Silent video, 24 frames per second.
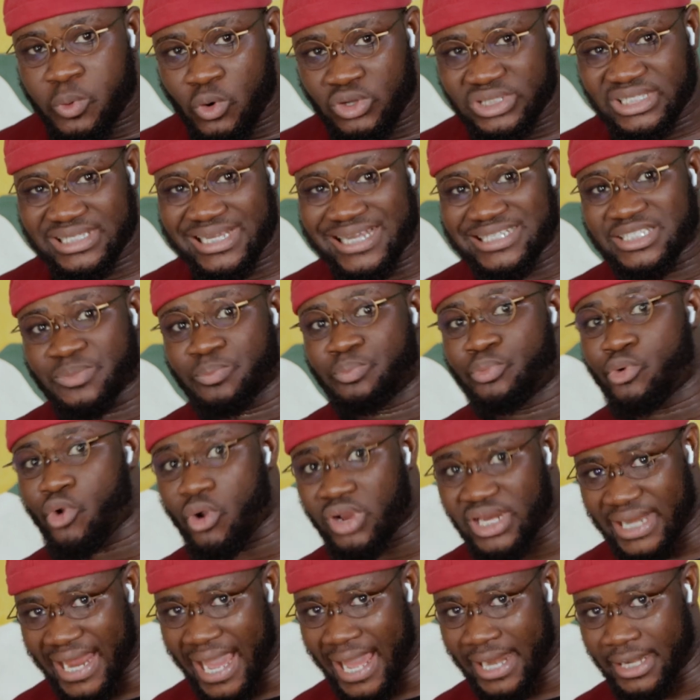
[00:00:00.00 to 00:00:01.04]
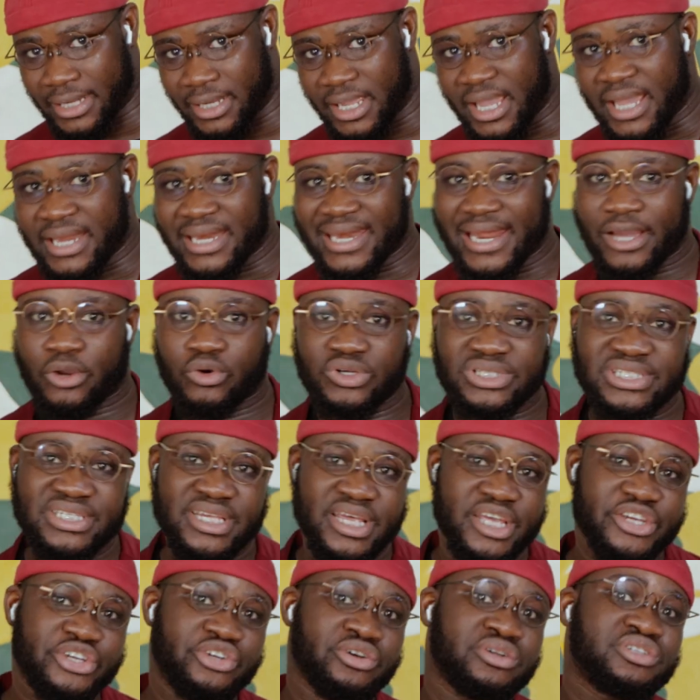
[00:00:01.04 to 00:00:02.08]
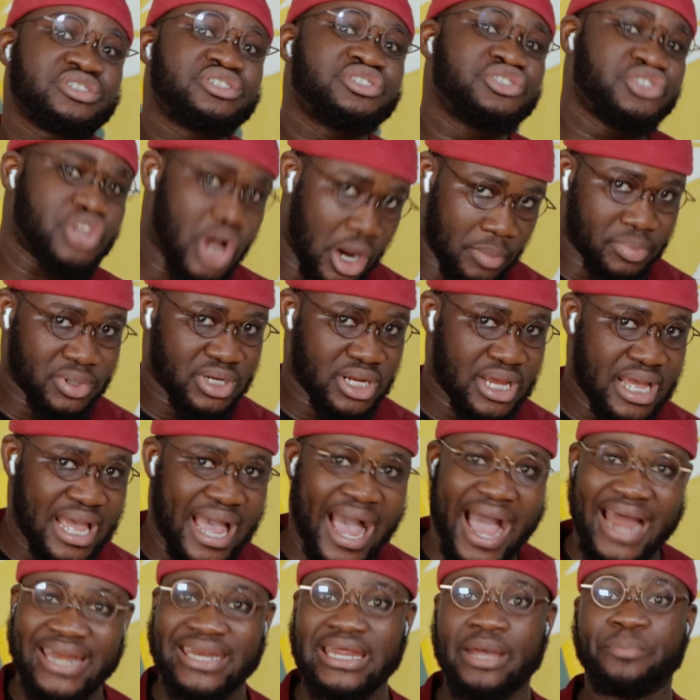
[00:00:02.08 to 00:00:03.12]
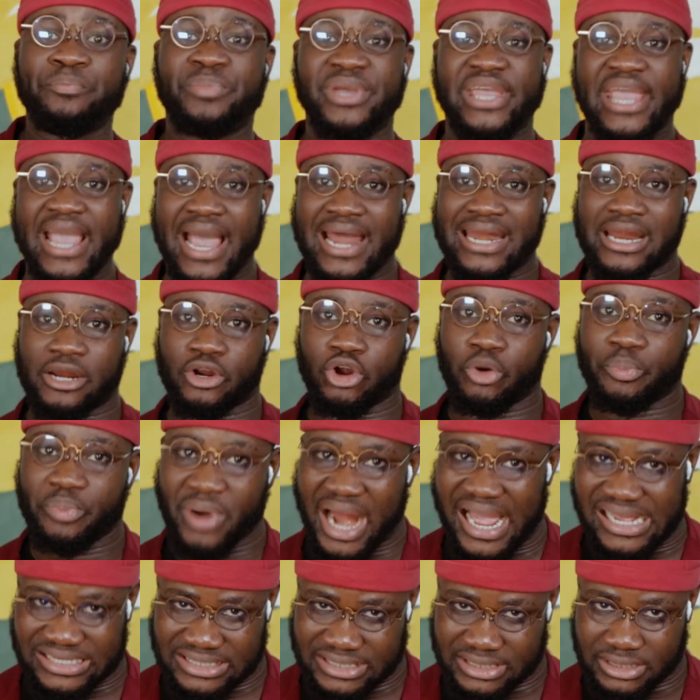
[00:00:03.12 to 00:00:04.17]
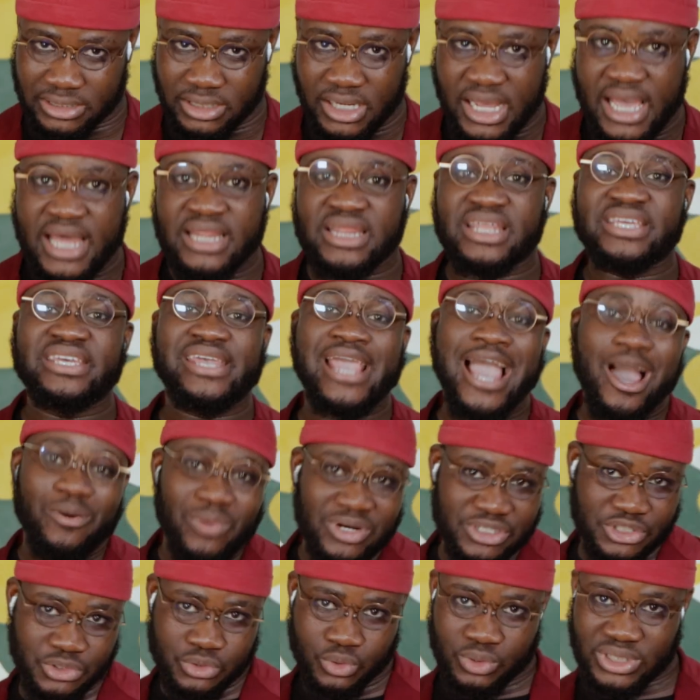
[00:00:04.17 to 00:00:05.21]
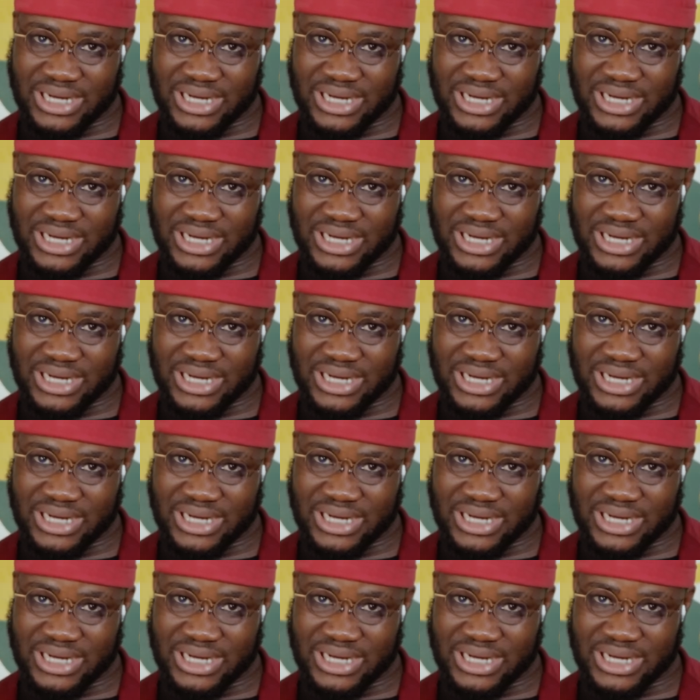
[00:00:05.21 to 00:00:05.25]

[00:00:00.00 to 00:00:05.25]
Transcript: process broke down, negotiations stopped, and then began an uprising. The year was